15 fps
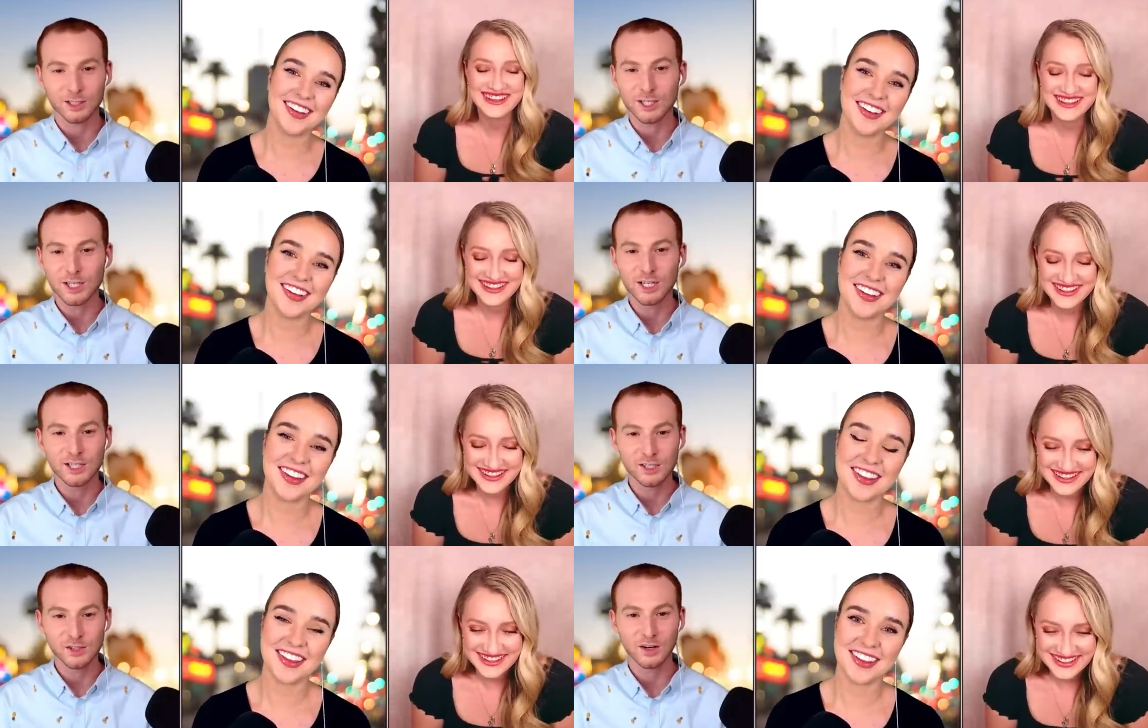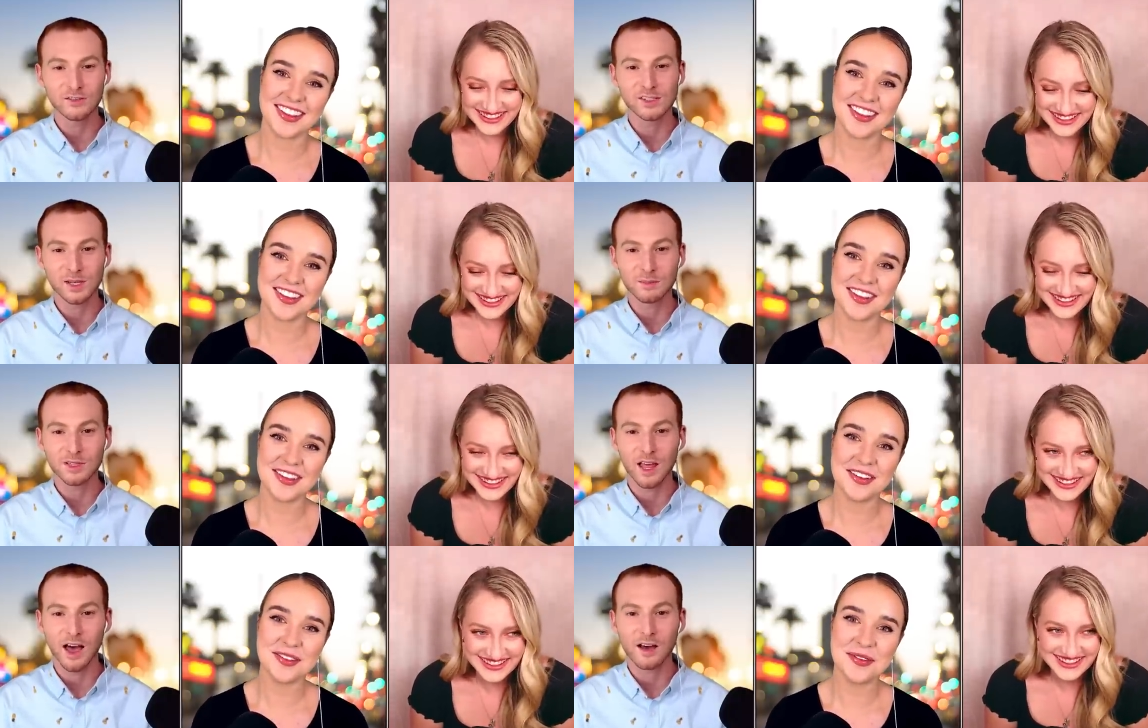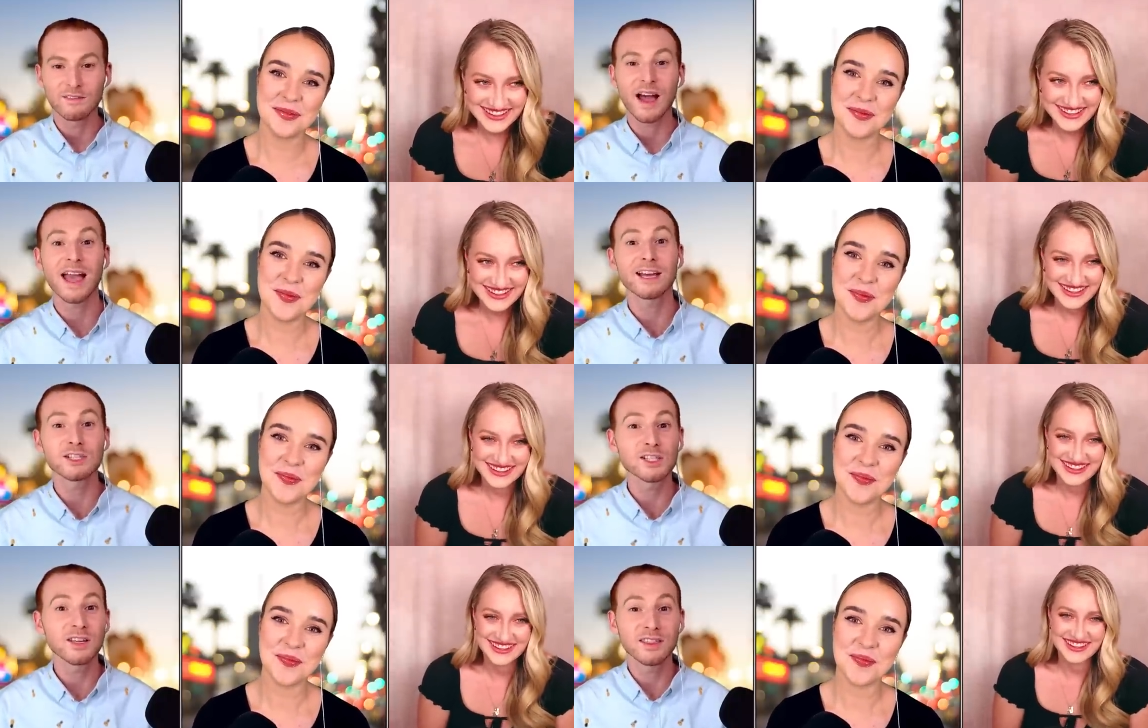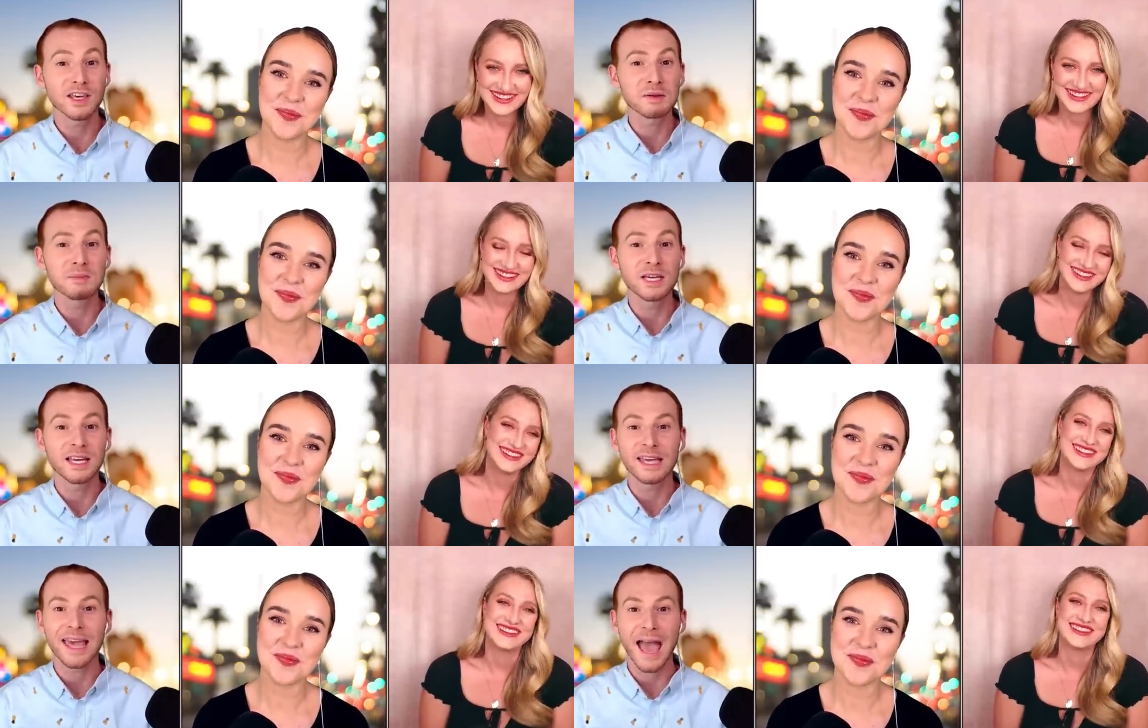Speaker 1: She deserves some love. I actually think
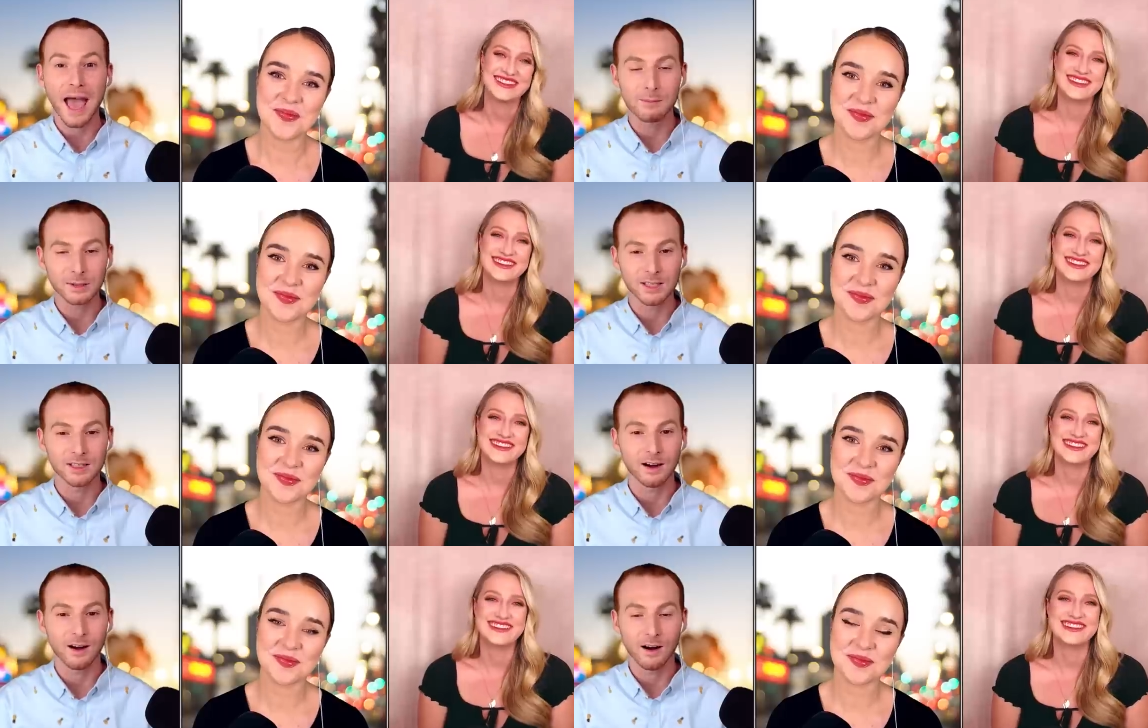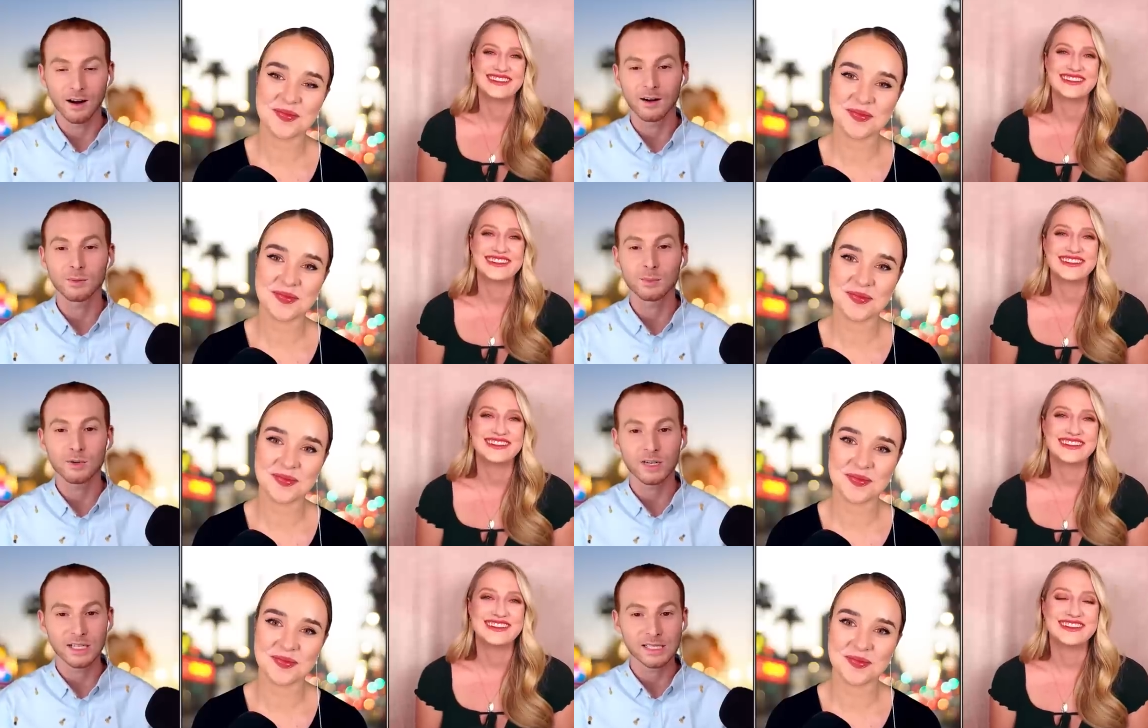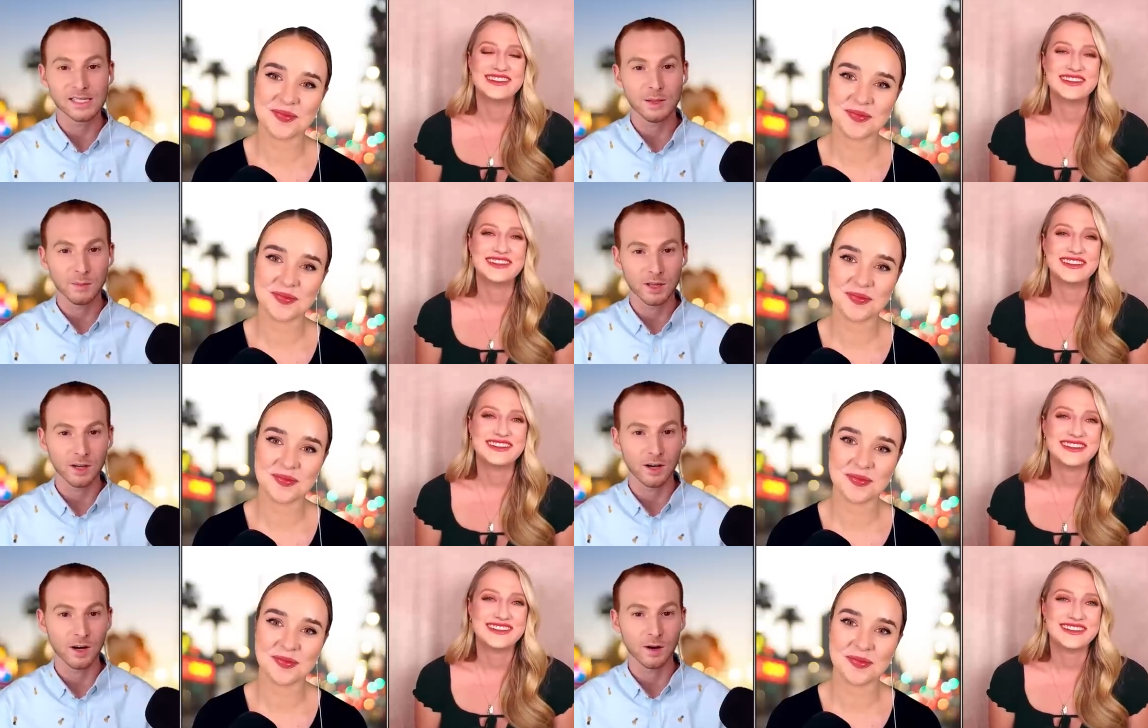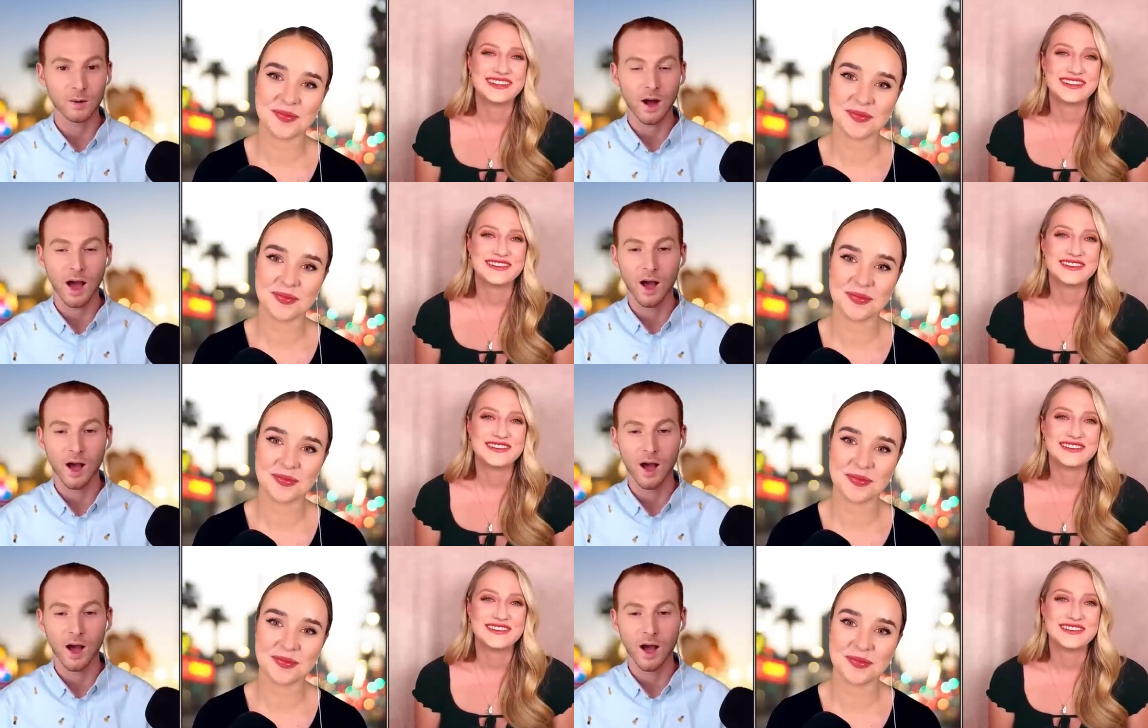me and Gabby are pretty similar